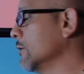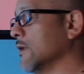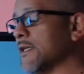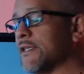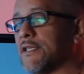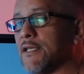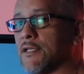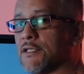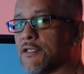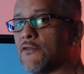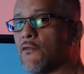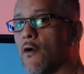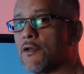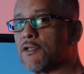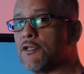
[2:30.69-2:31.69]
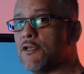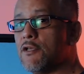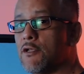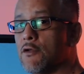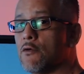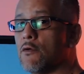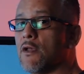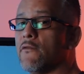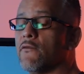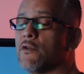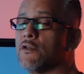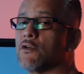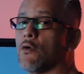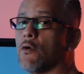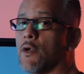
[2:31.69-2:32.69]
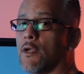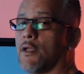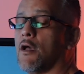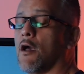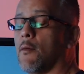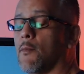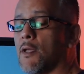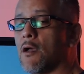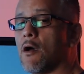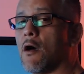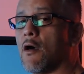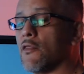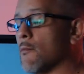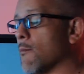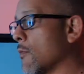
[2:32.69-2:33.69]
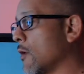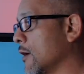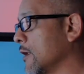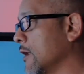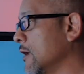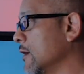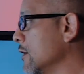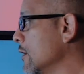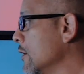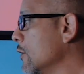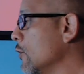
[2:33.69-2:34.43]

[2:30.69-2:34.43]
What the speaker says: listings, as far as new inventory coming on the market,